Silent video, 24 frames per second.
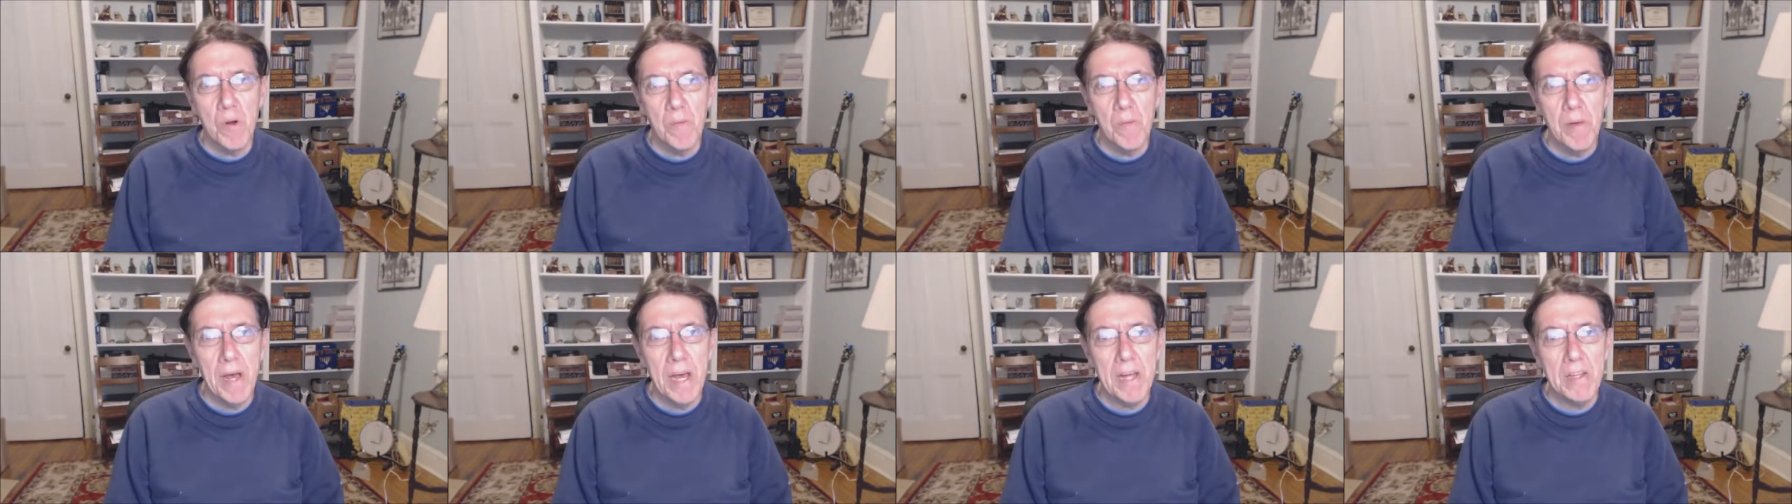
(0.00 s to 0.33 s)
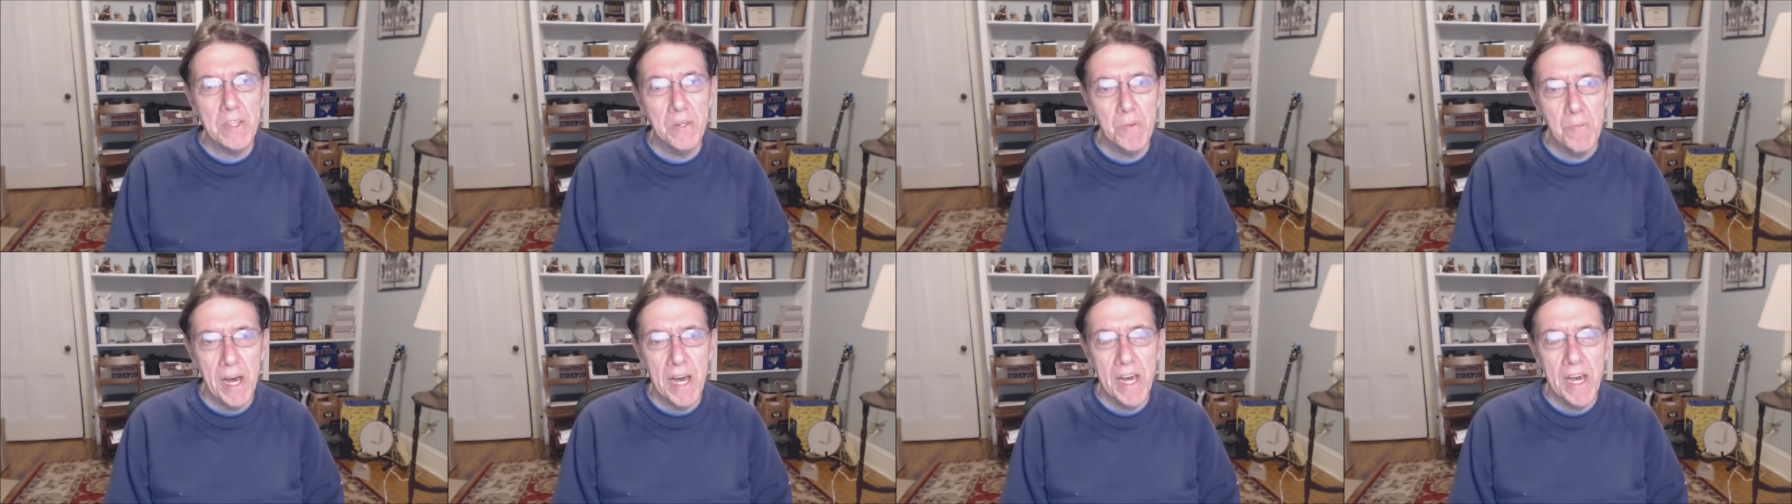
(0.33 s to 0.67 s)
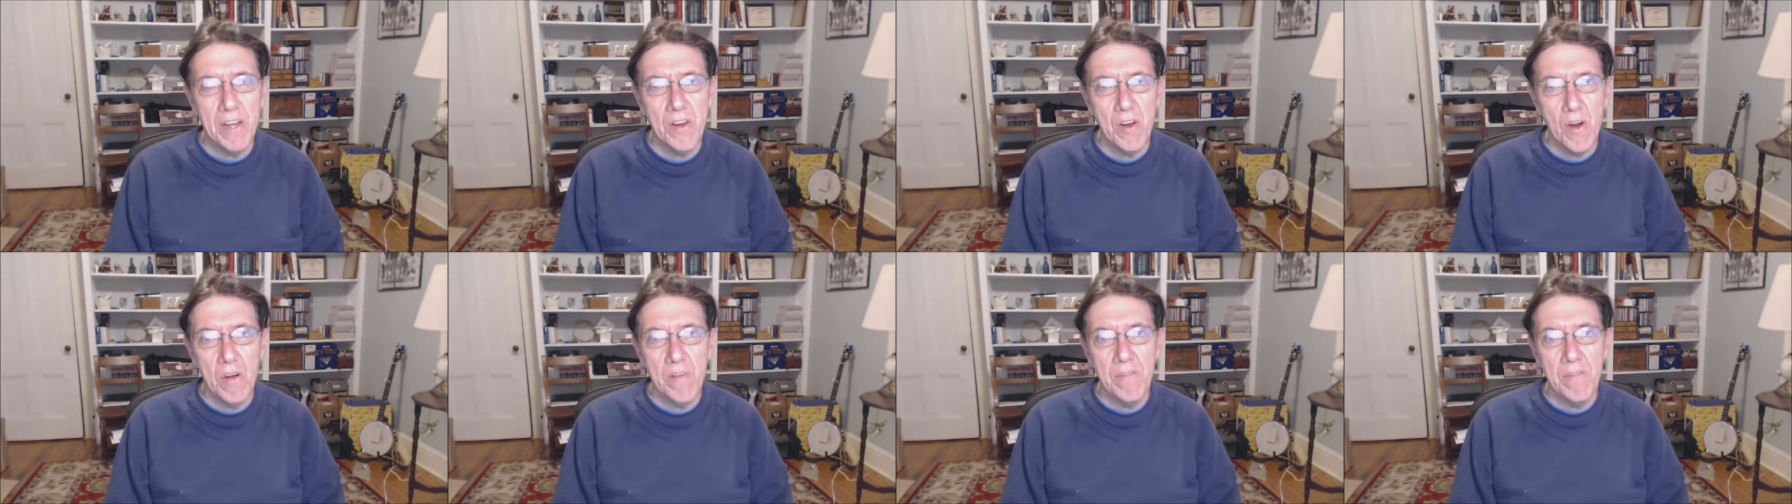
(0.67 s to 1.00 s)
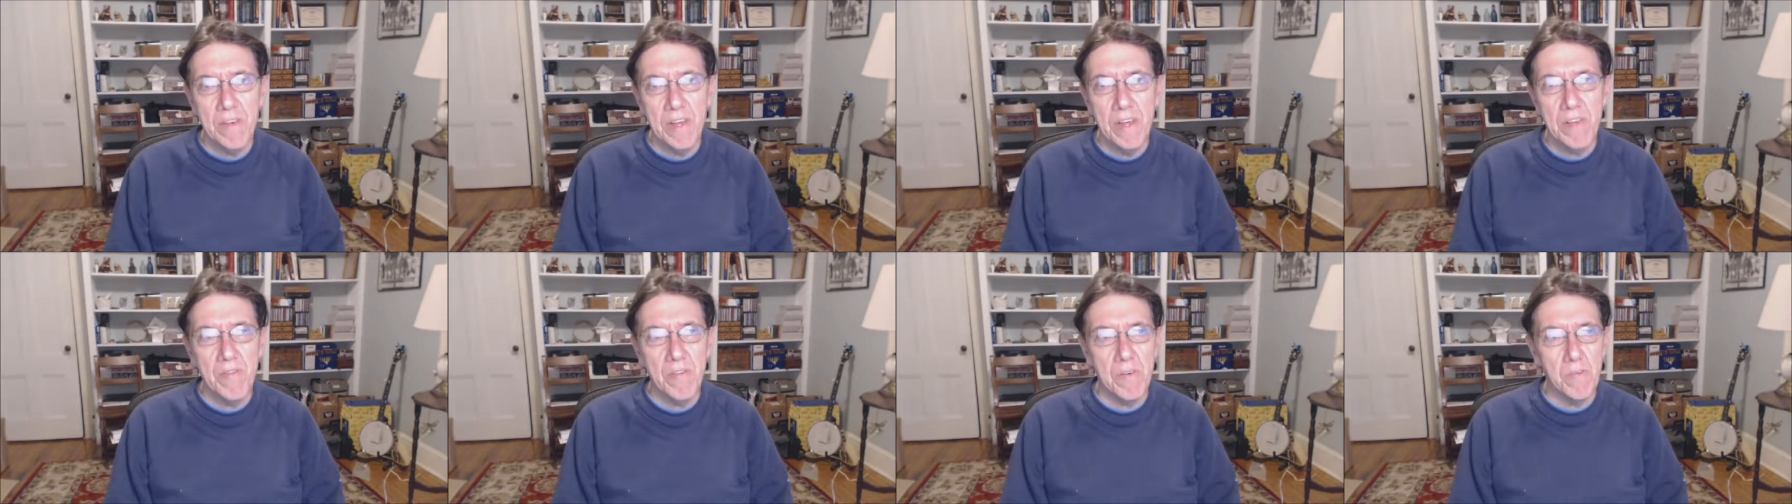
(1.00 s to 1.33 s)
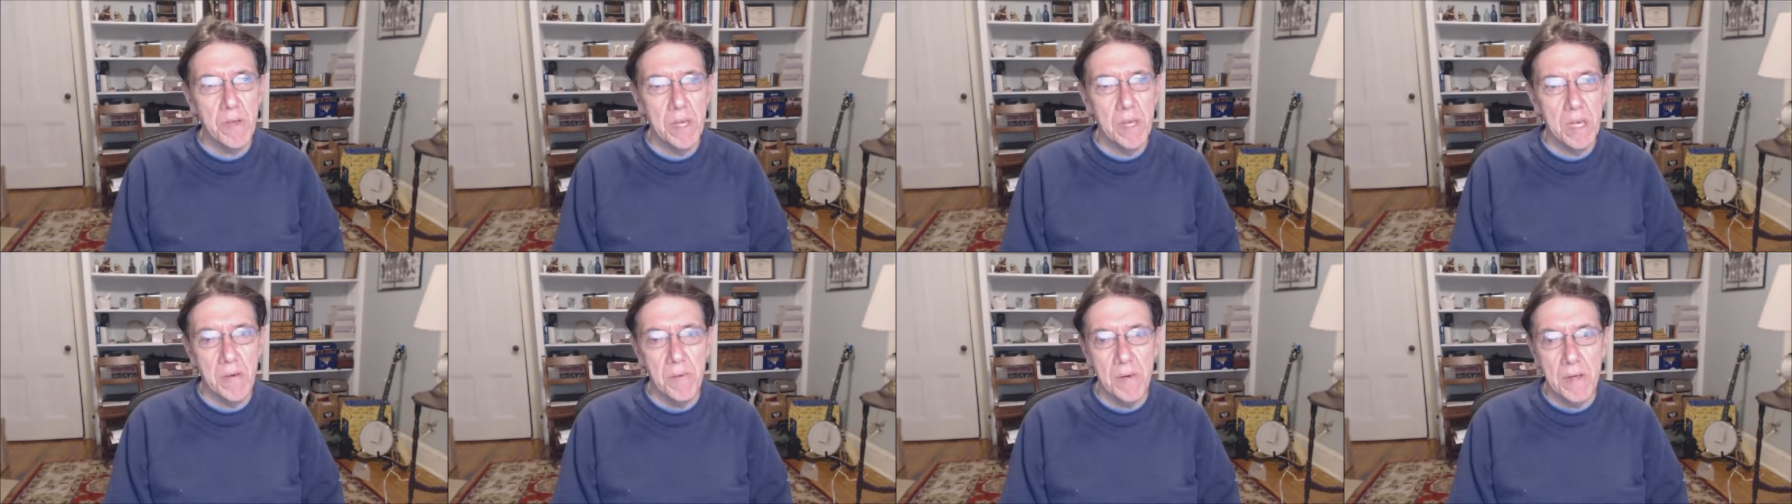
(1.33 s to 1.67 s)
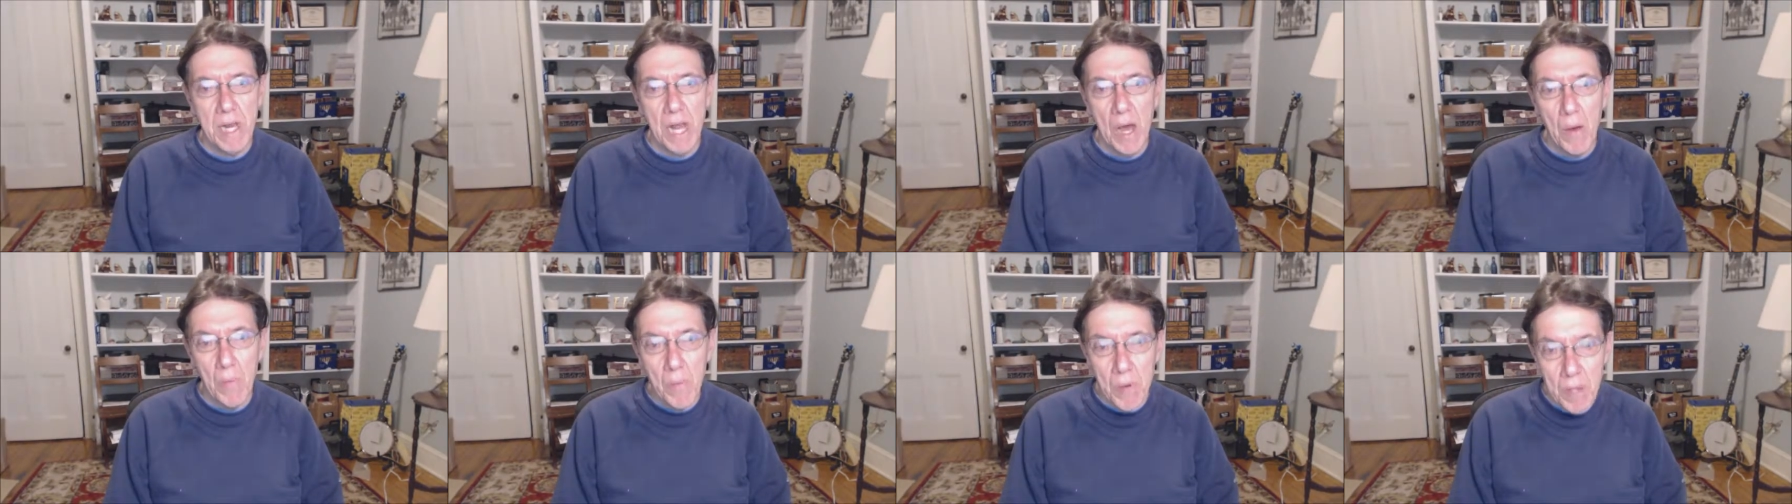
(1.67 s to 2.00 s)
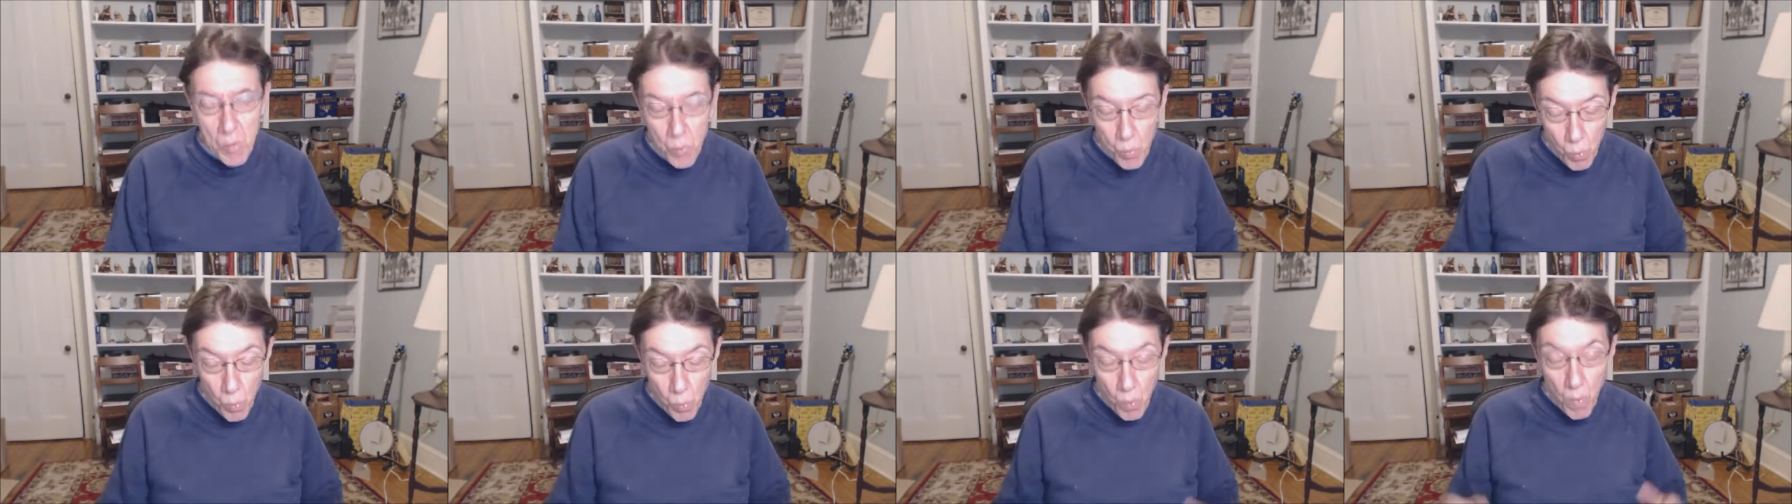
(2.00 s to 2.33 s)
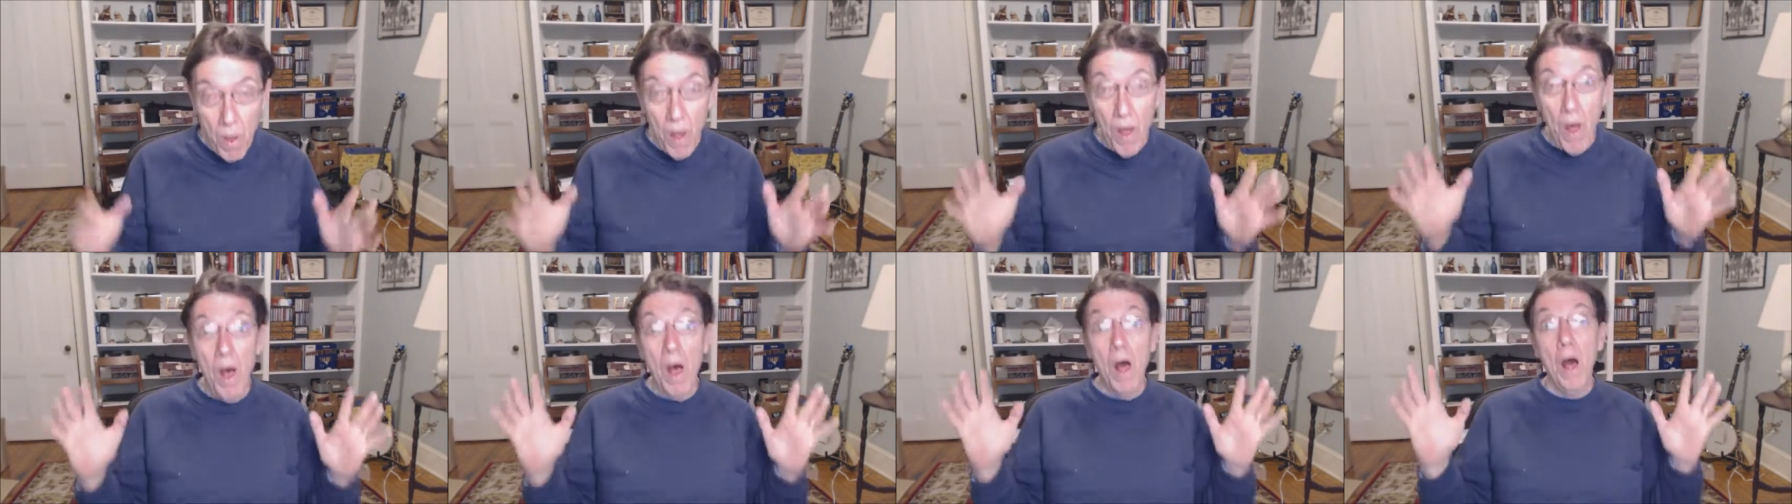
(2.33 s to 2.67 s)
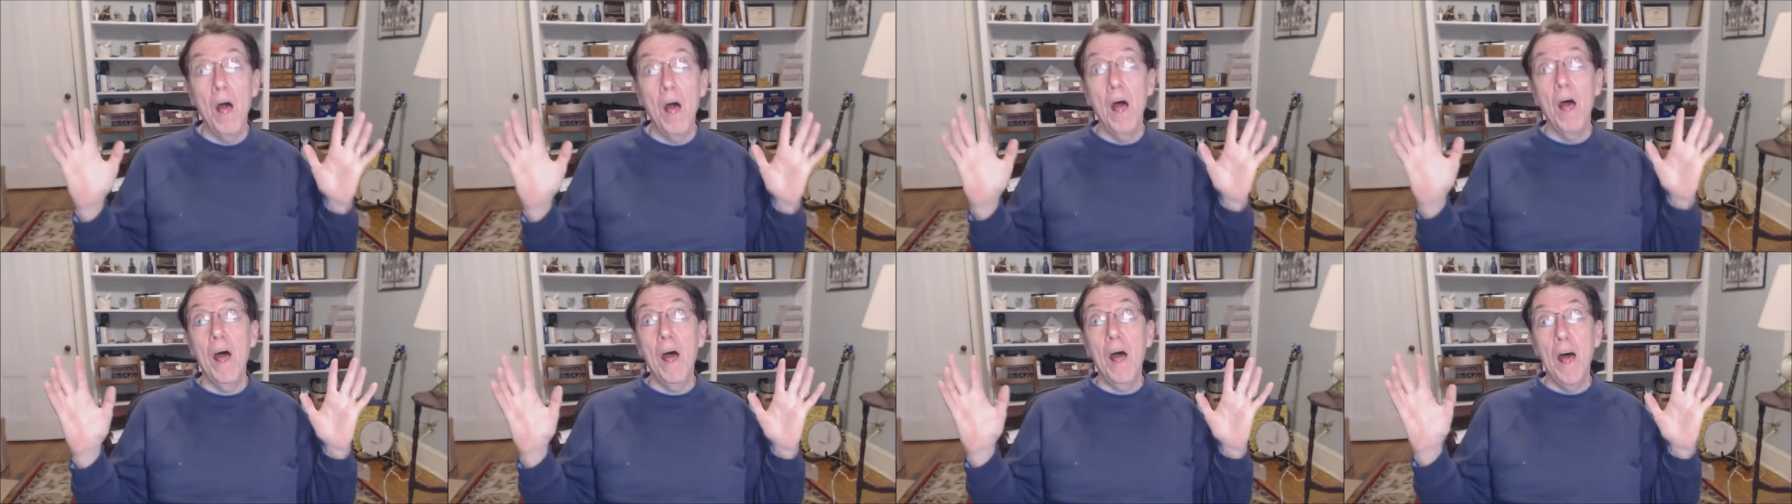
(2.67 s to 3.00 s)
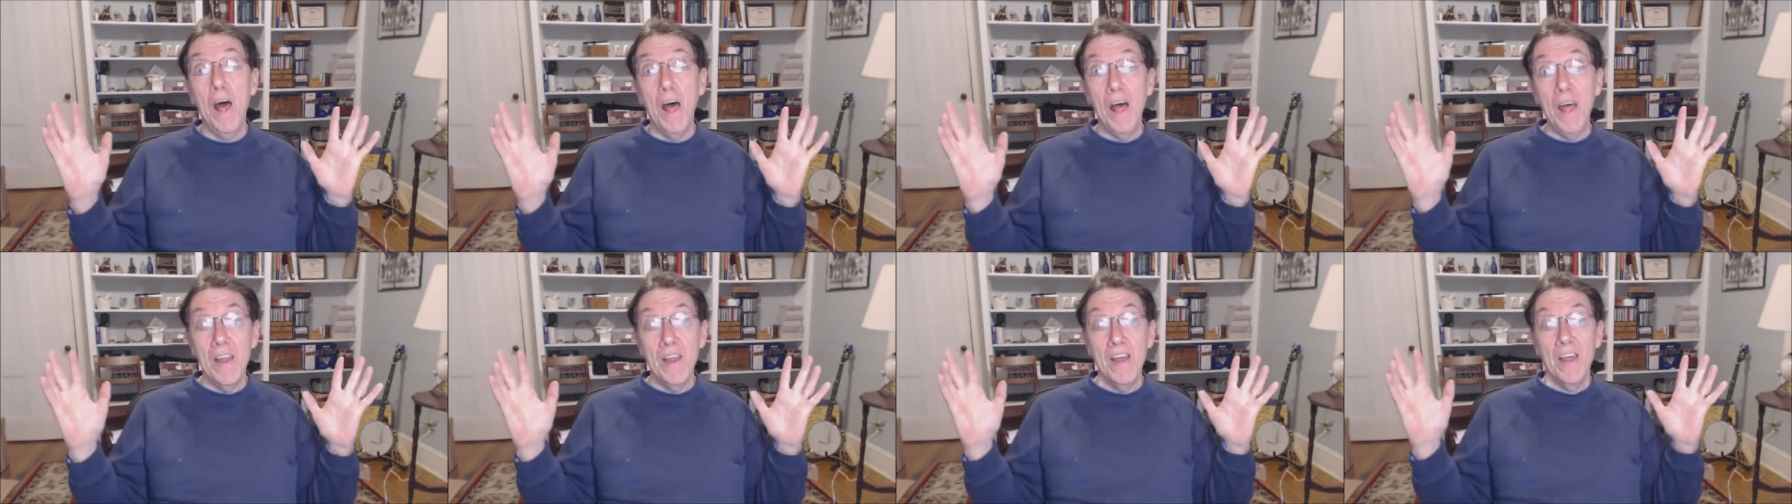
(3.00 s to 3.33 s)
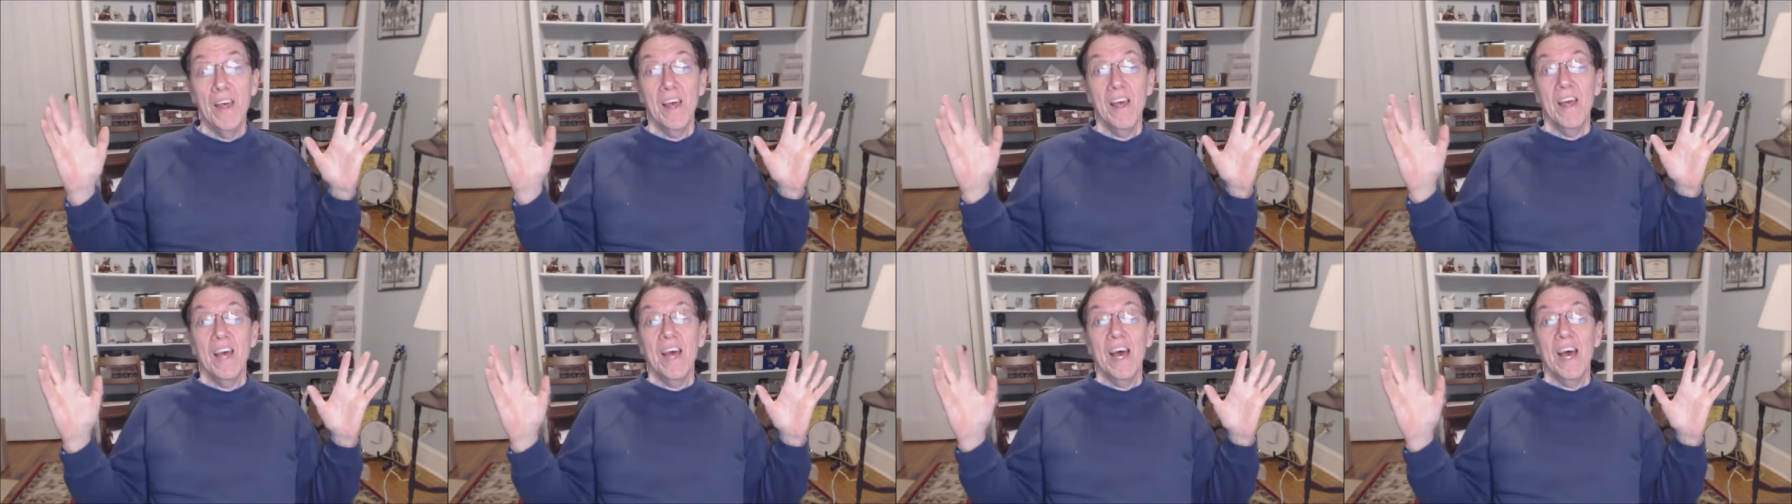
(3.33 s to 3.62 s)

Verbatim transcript: We're about to buy an RV from him. And I went, What?